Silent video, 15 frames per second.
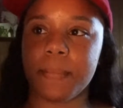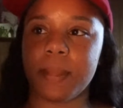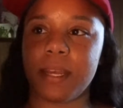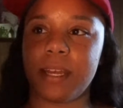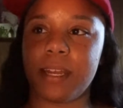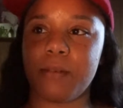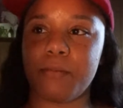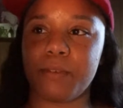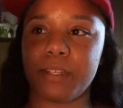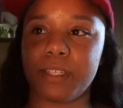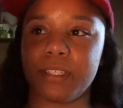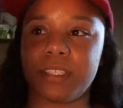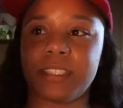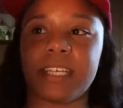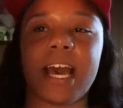And it
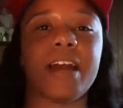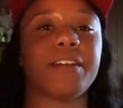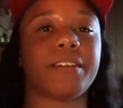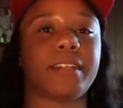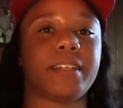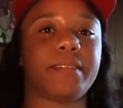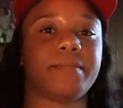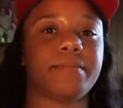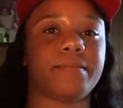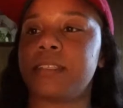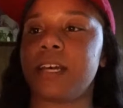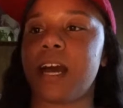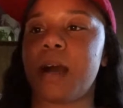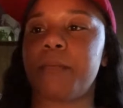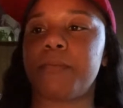was Saturday. He
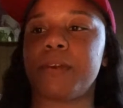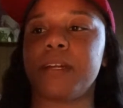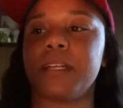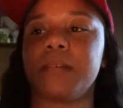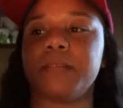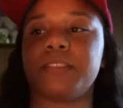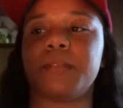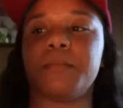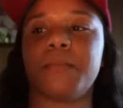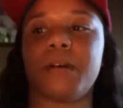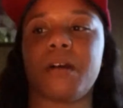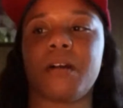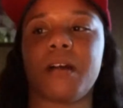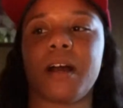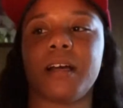said, I'll bring them
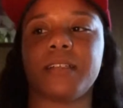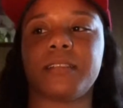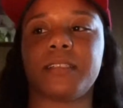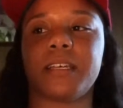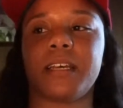tomorrow.